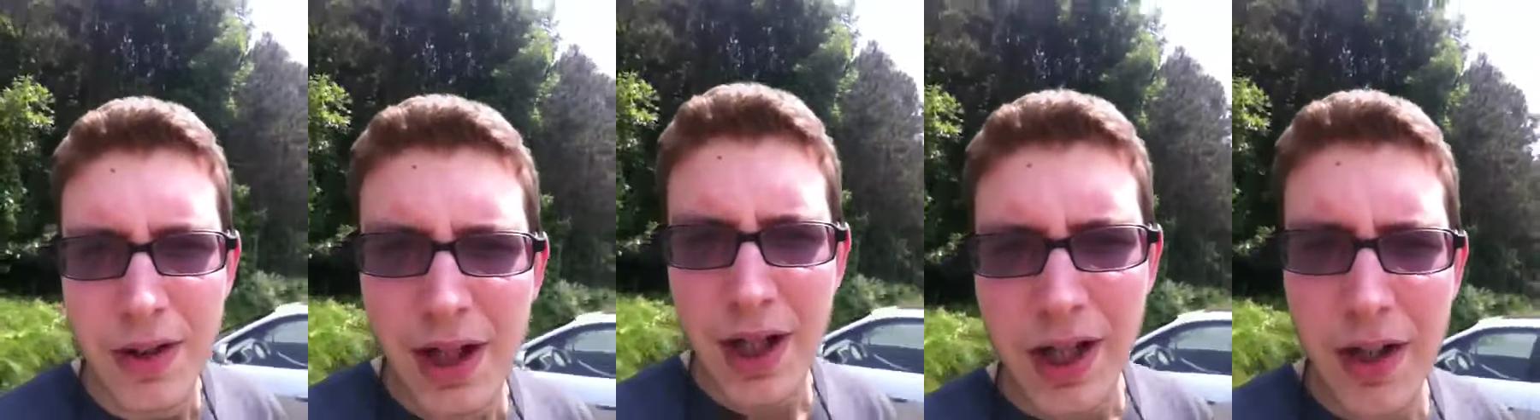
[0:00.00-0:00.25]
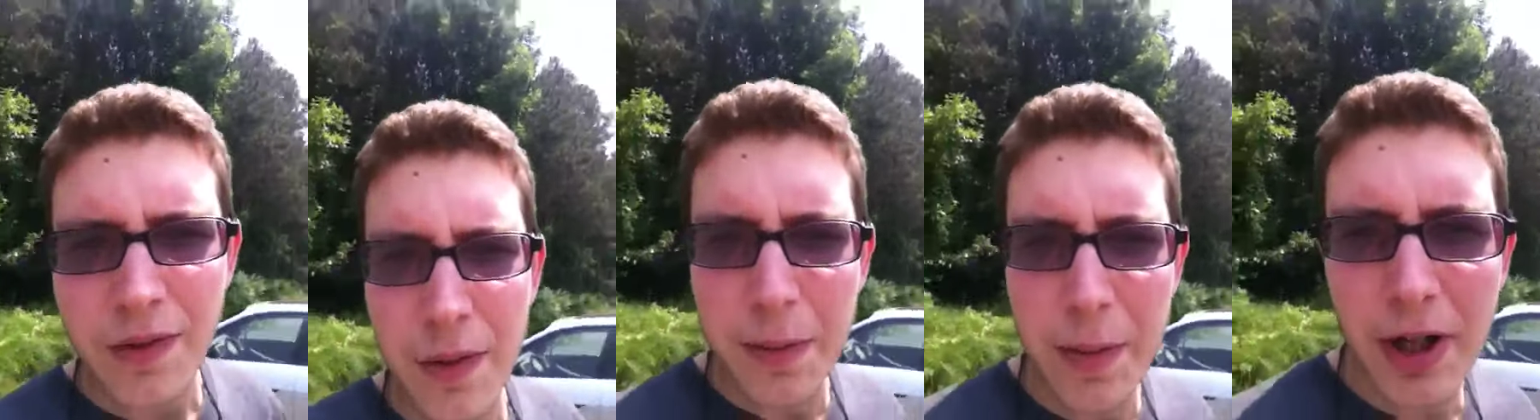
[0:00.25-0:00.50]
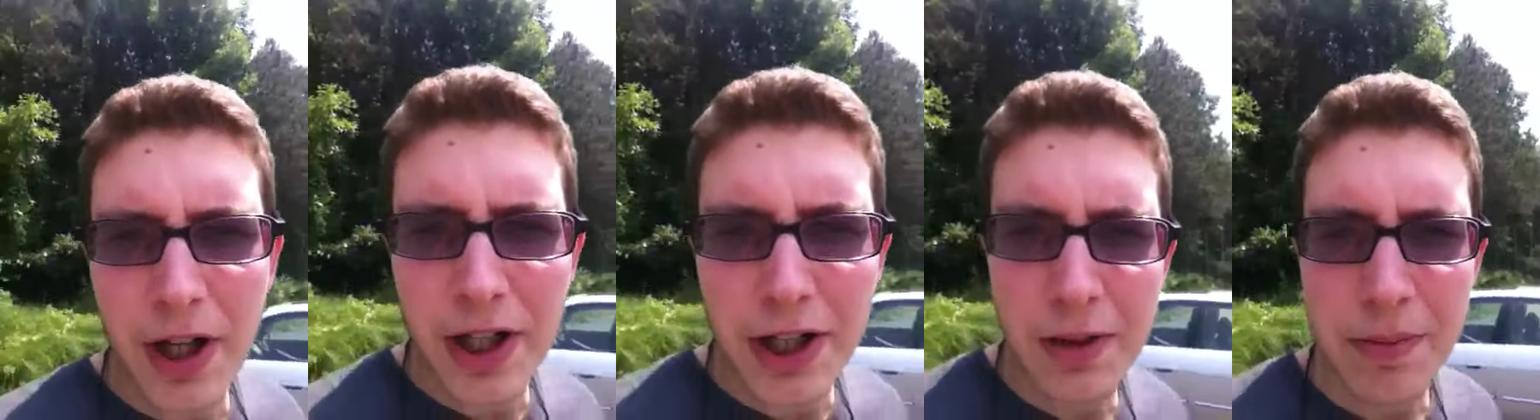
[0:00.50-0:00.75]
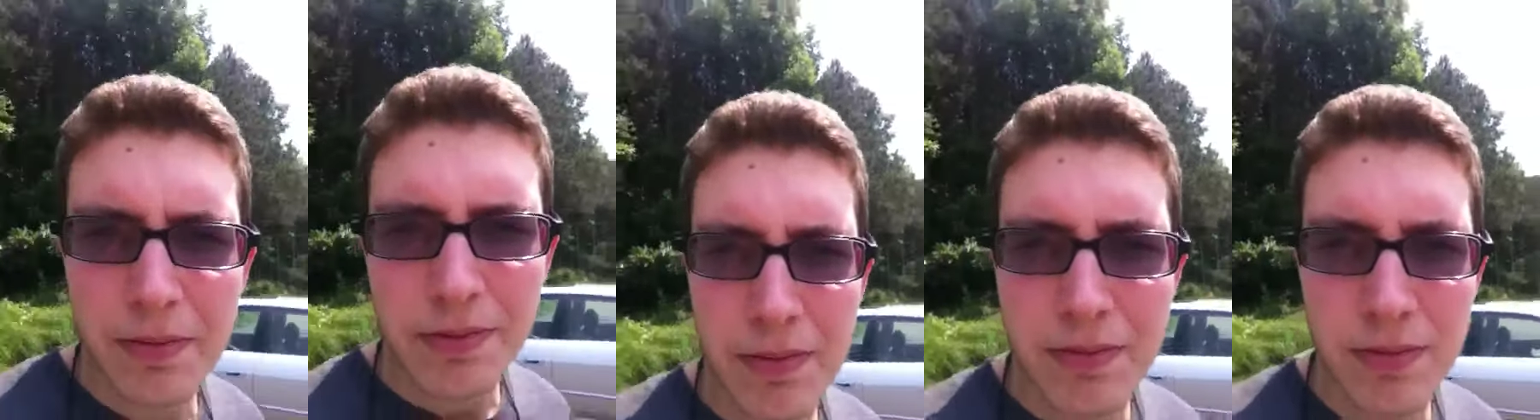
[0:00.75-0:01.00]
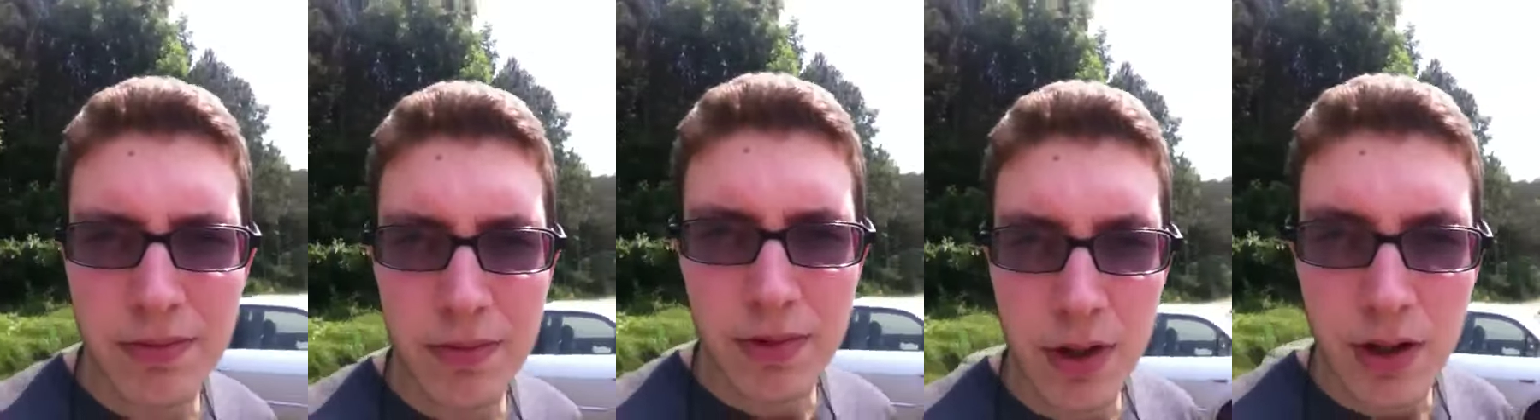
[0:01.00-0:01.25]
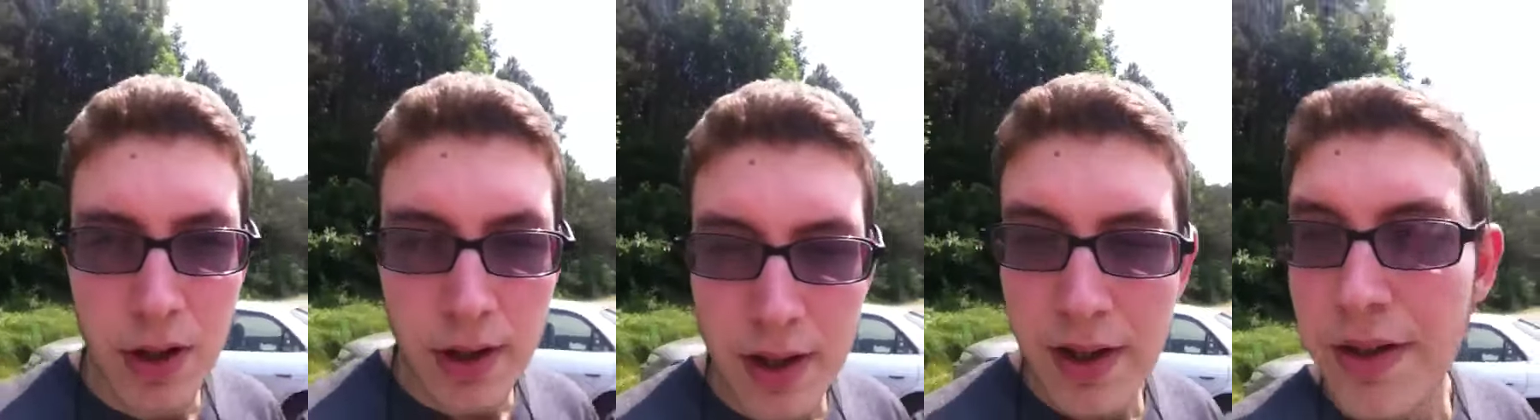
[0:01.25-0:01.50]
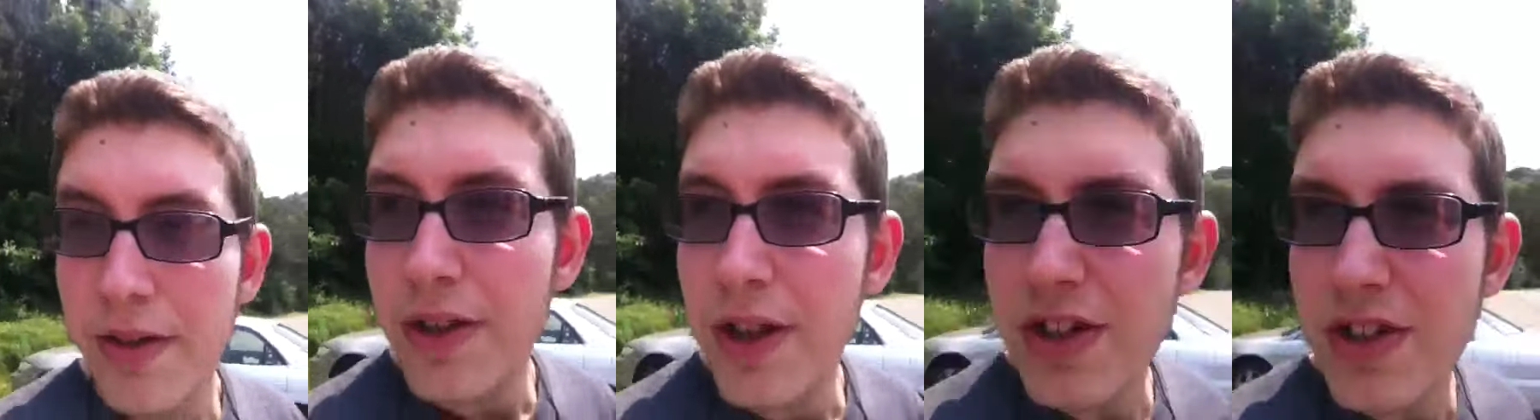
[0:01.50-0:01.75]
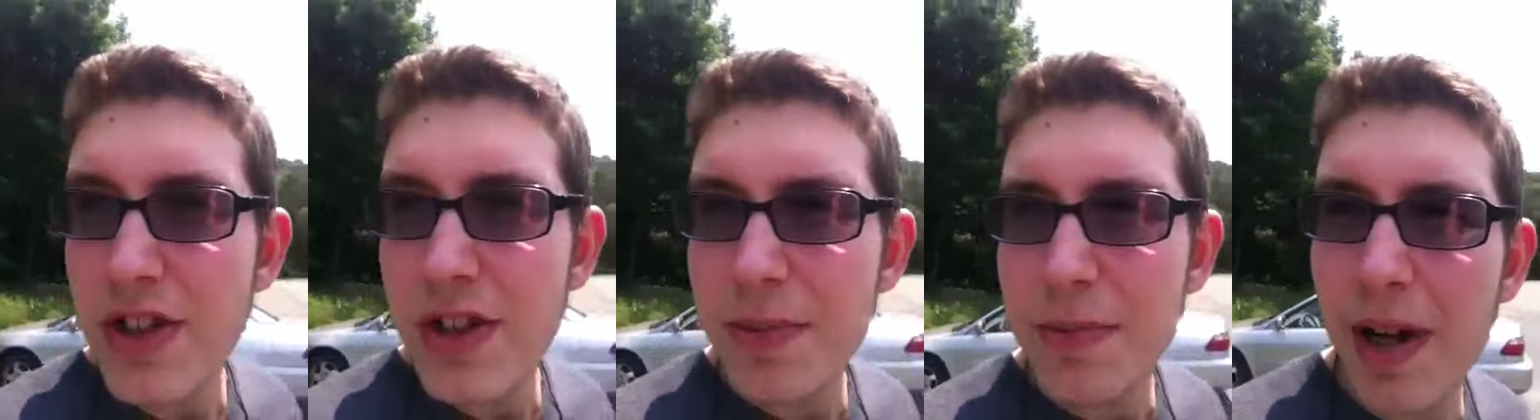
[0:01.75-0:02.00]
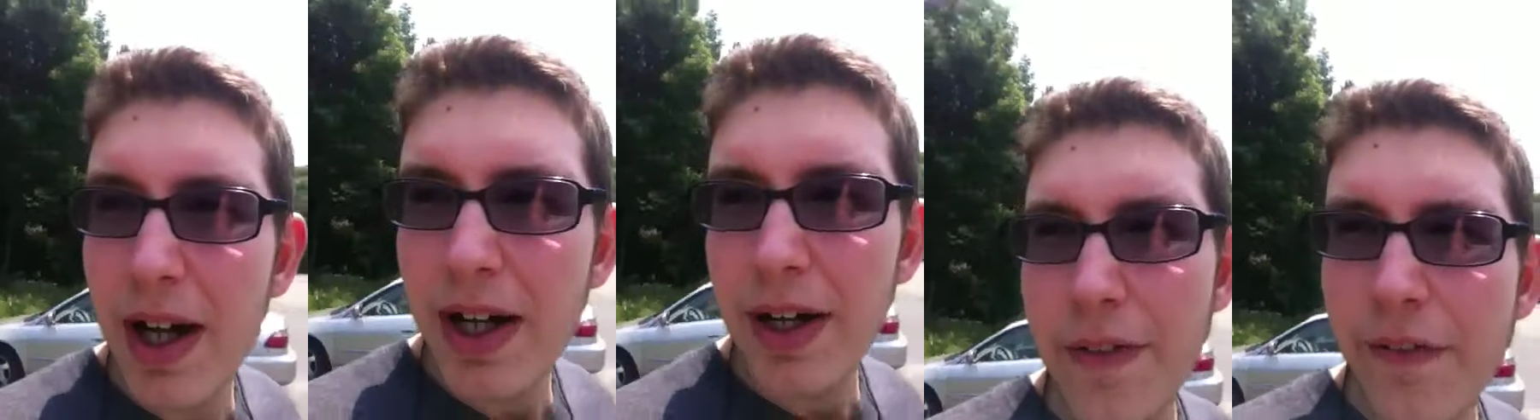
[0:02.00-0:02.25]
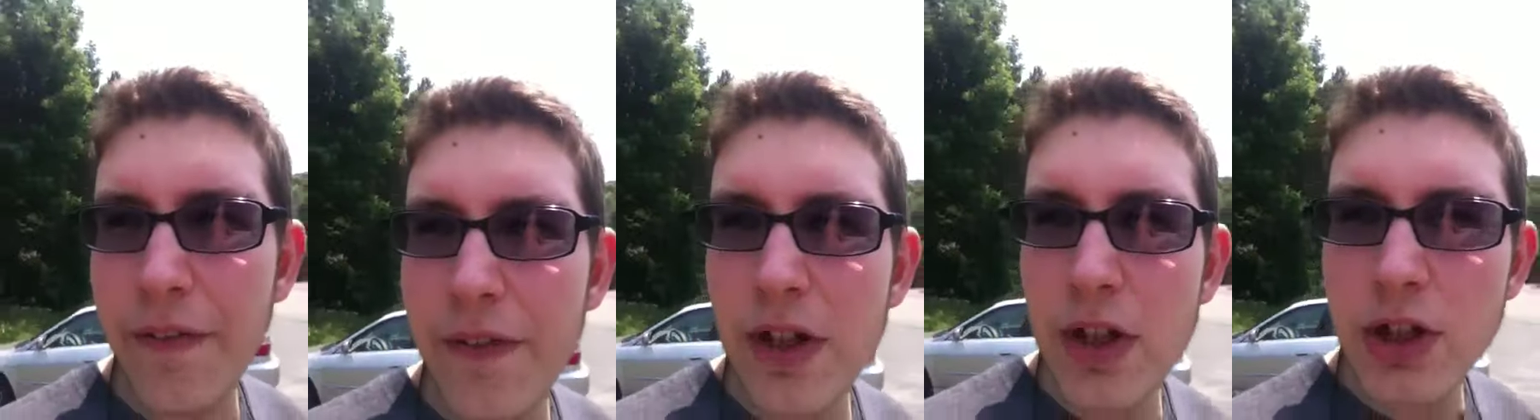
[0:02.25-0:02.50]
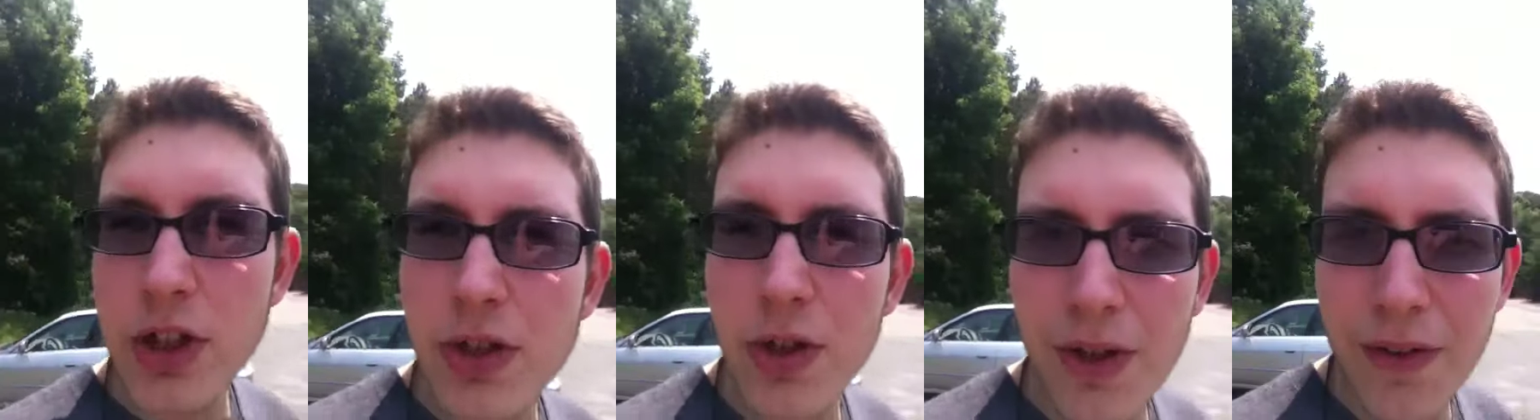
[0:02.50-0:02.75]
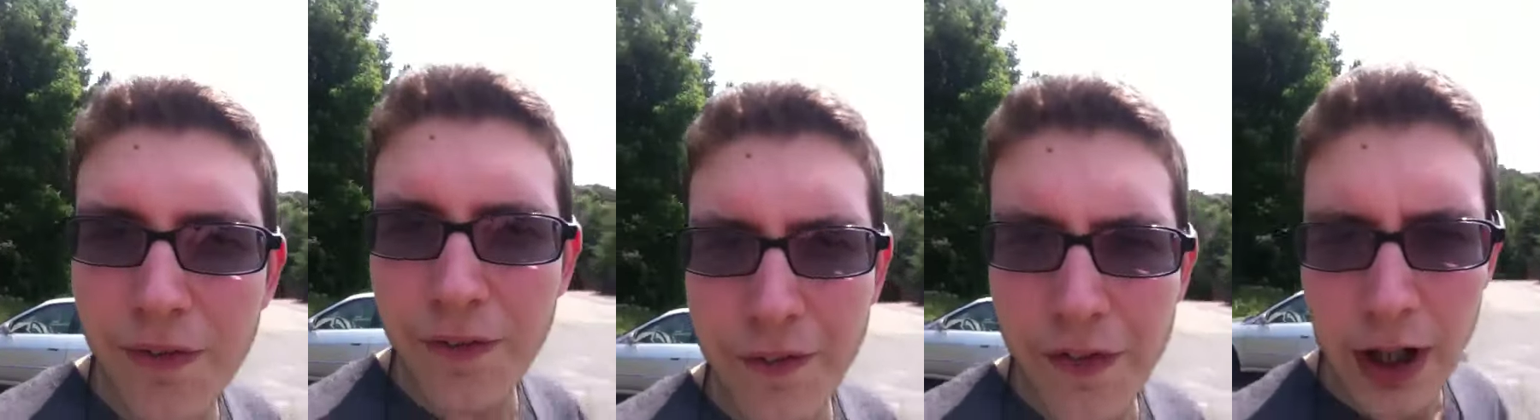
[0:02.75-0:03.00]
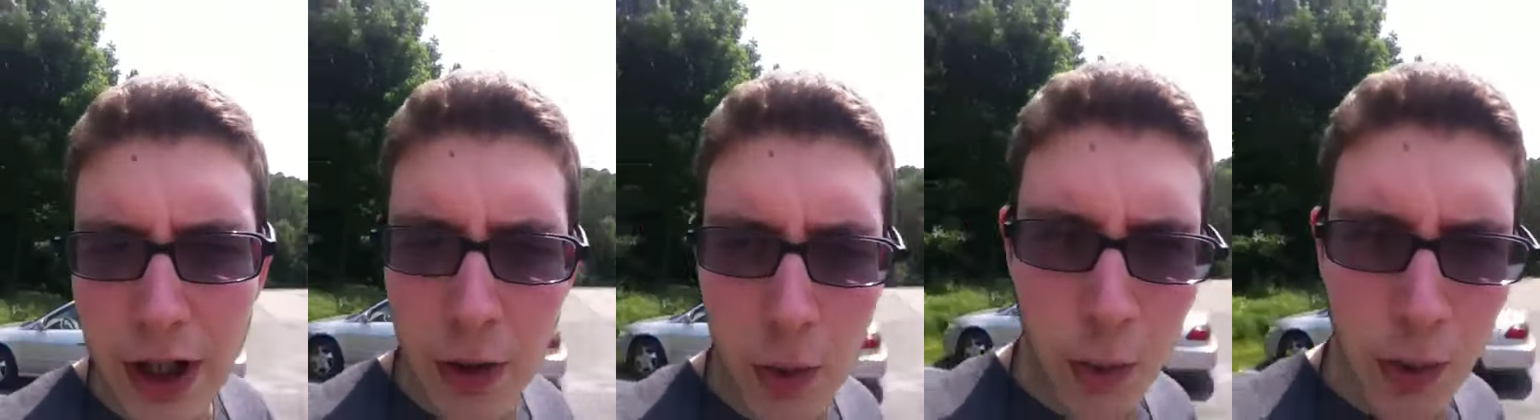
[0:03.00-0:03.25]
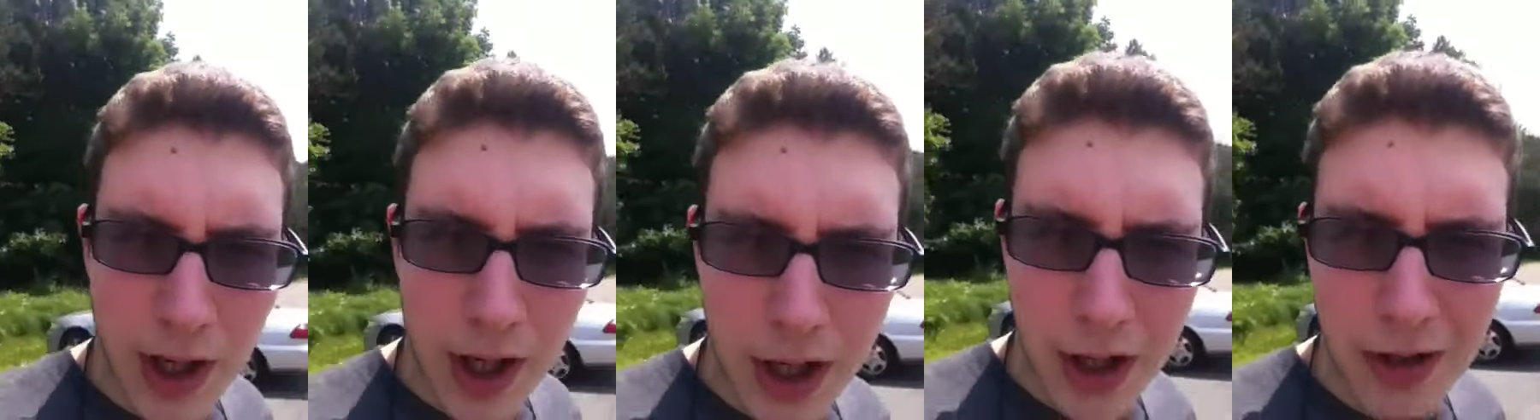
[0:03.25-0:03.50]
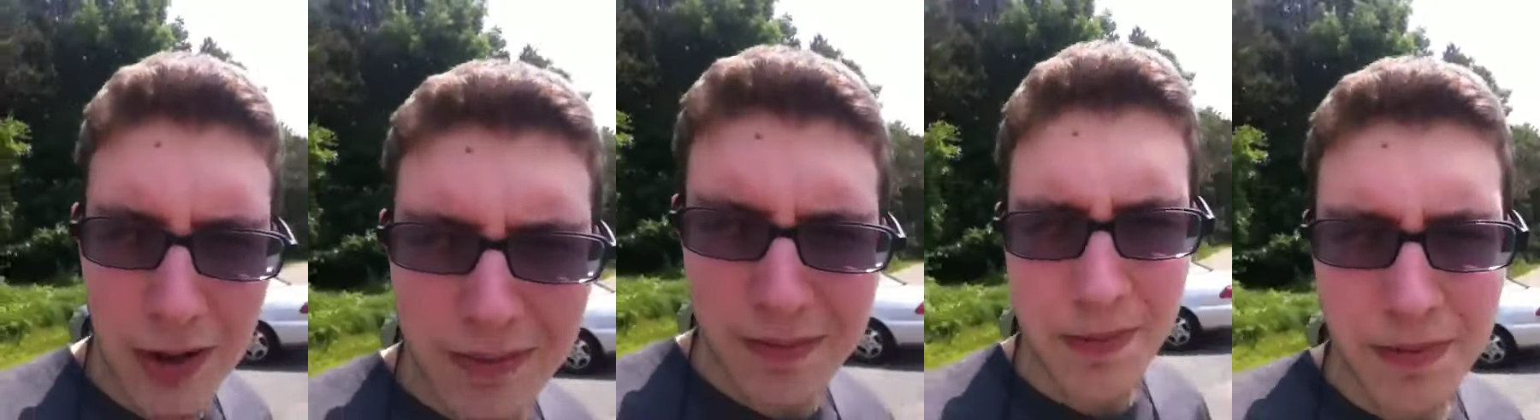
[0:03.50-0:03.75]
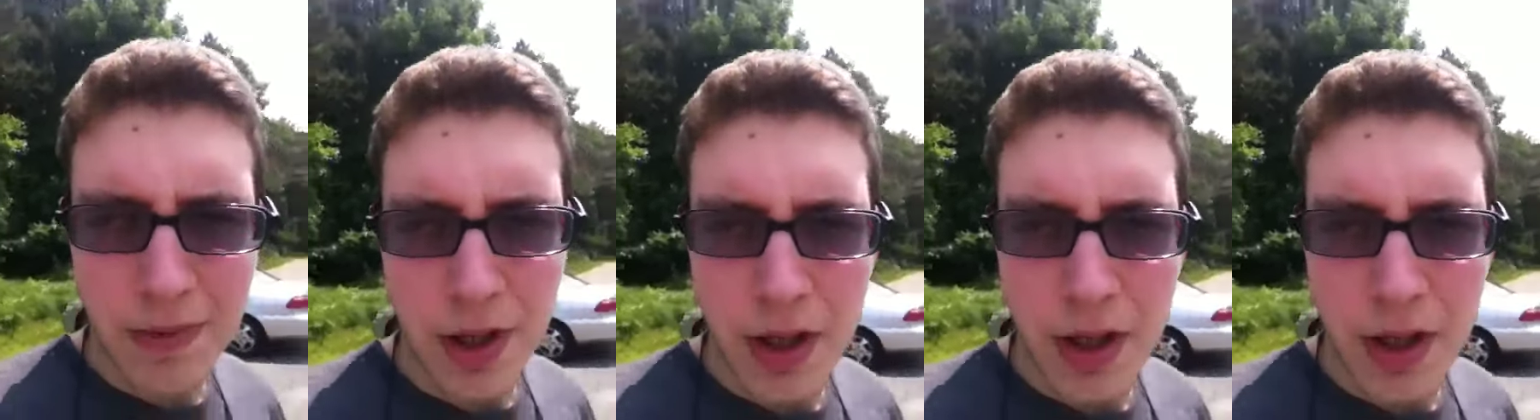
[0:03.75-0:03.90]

Hey everybody, this is my official farewell